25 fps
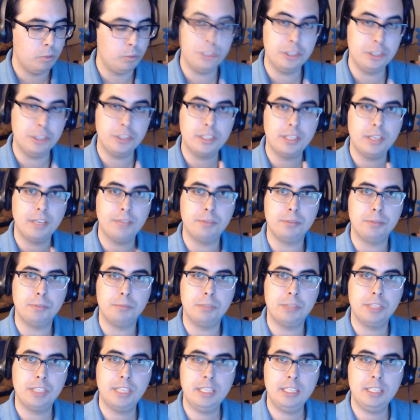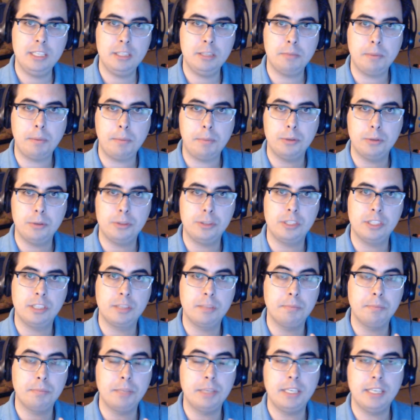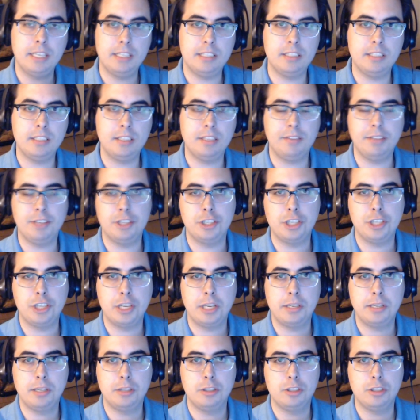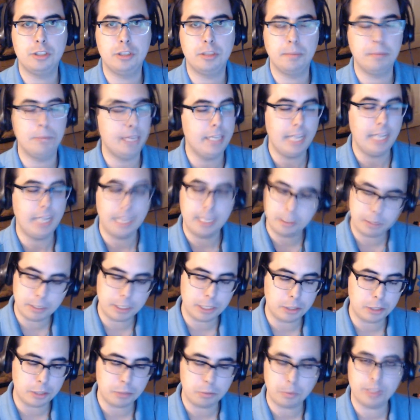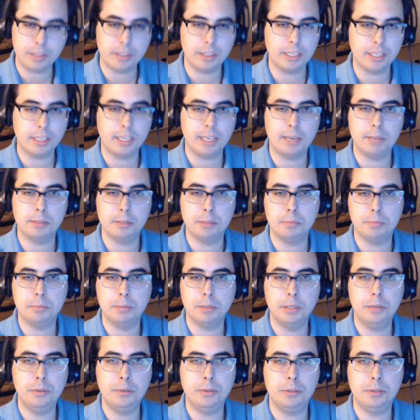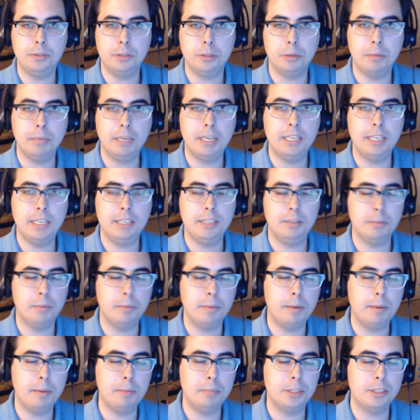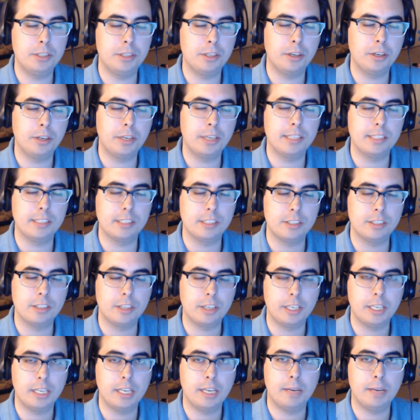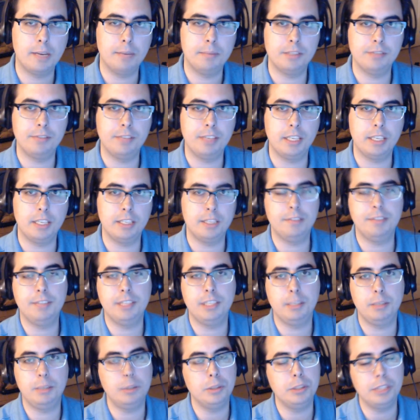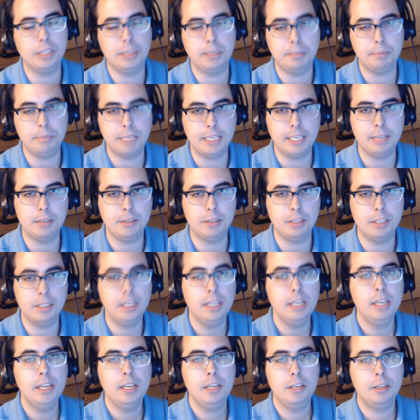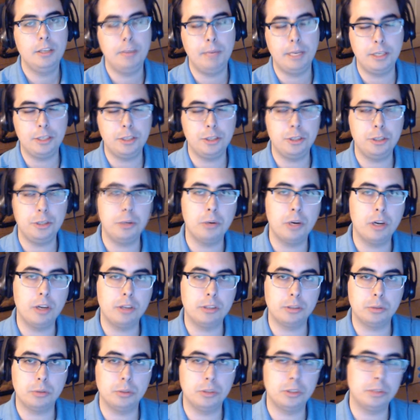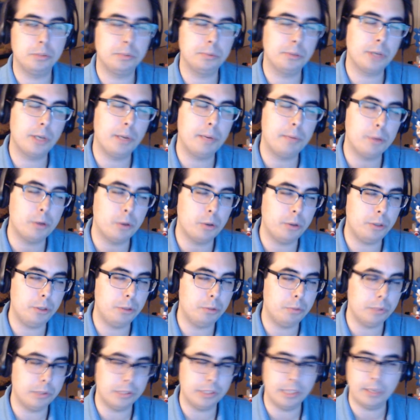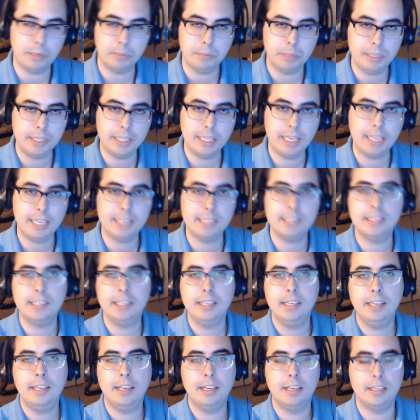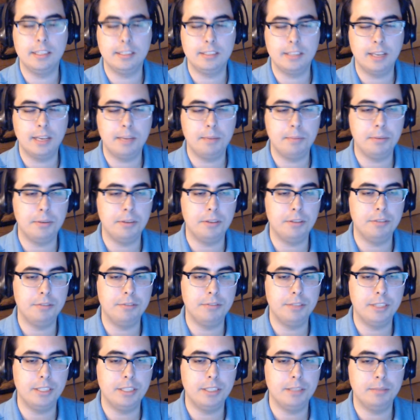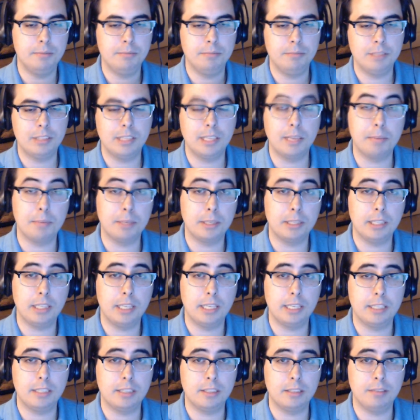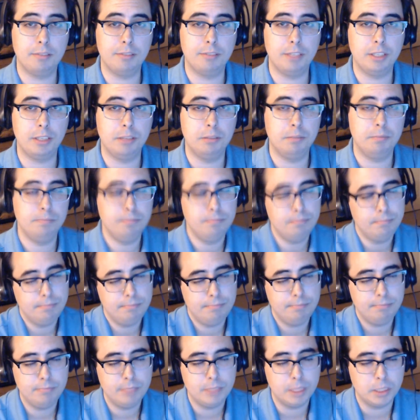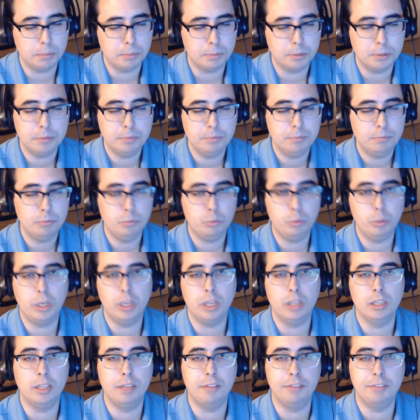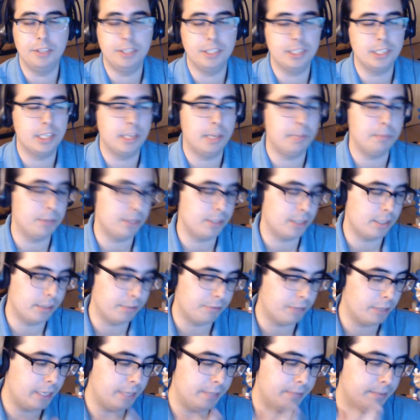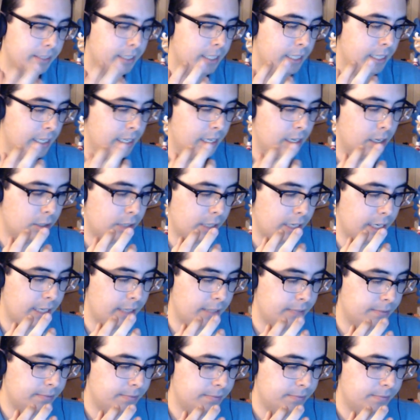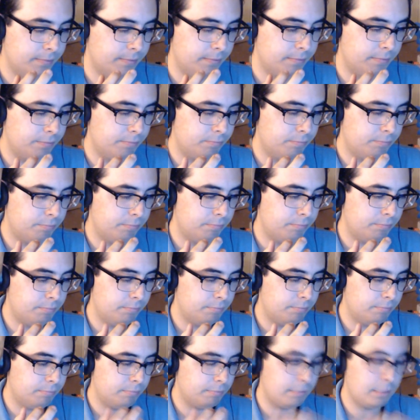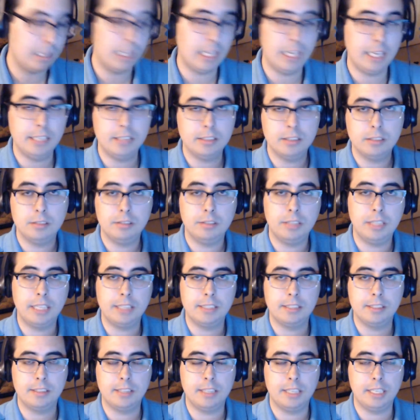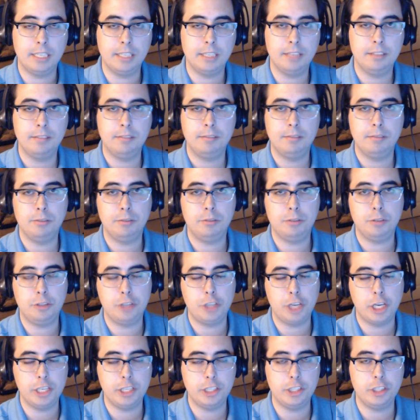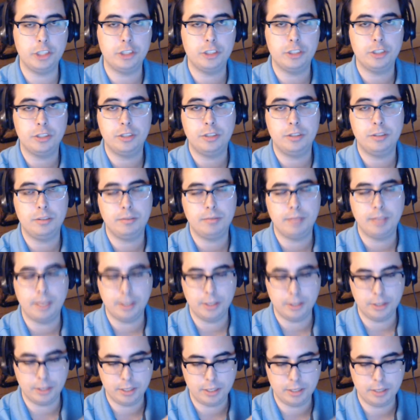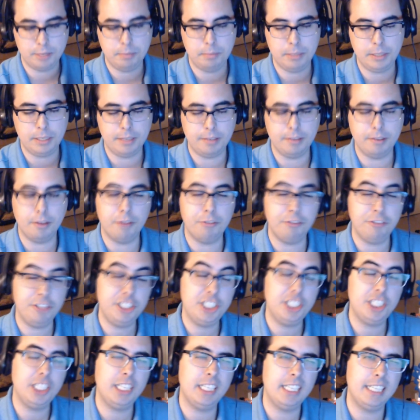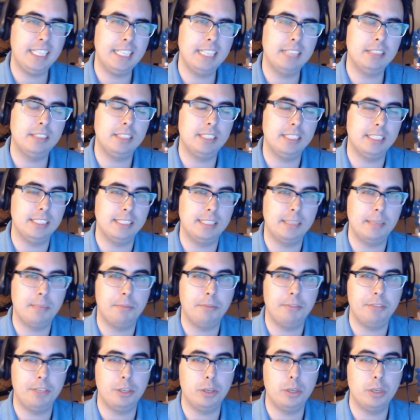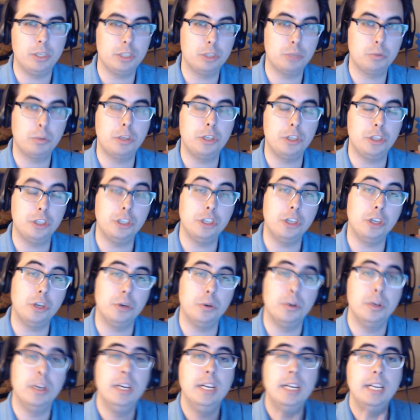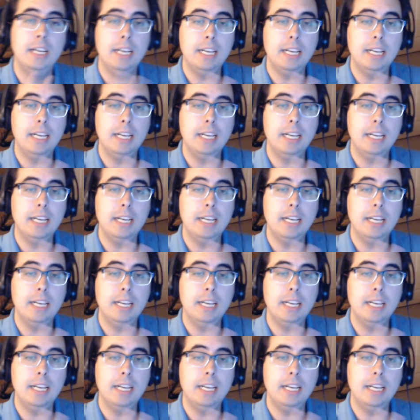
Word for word: win yourself some skins by posting something nice and giving a shout out to somebody, anybody you want in the comments below. Don't mind. Remember, sarcastic, snarky comments of negativity will not be counted. Make sure you are also a subscriber or you will not win that, on top of uh, slapping a like to the video. Simple. We all love this type of stuff, right? Okay. Clans, that's a thing. Changes that are gonna be officially announced in a separate video. I just want you to know